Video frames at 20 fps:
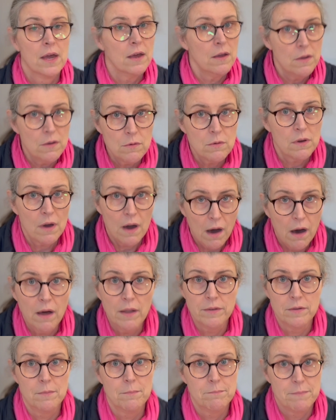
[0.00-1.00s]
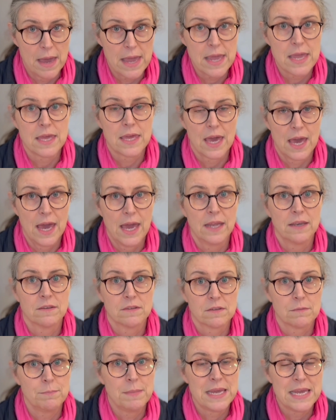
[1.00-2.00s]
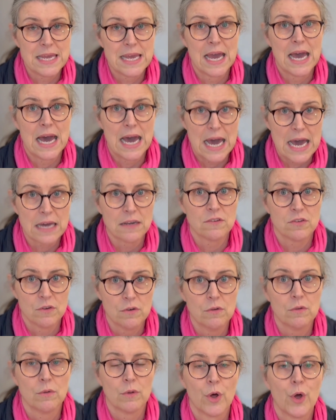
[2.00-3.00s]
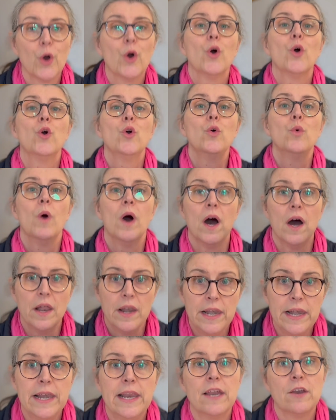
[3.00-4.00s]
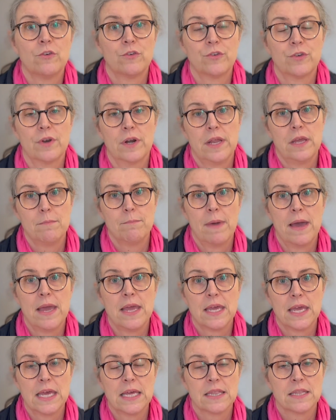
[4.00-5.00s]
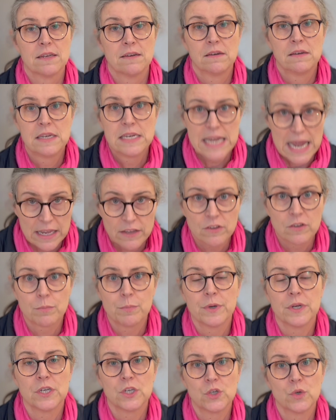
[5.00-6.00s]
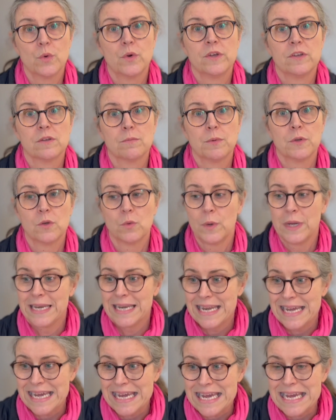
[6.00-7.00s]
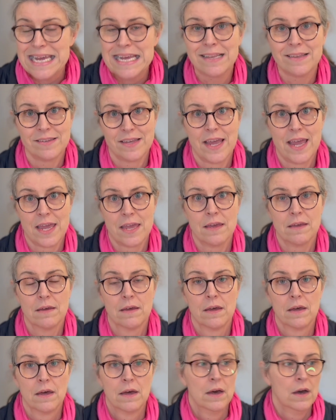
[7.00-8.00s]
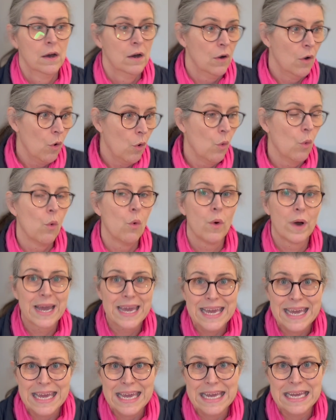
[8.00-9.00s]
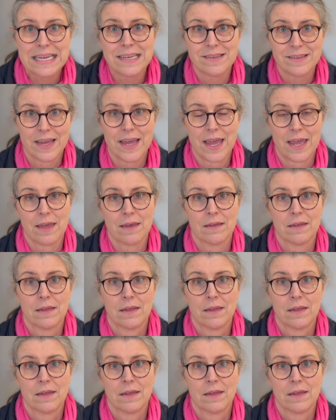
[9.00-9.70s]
who can't make ends meet at all, who are literally making the desperate choice between eating or heating.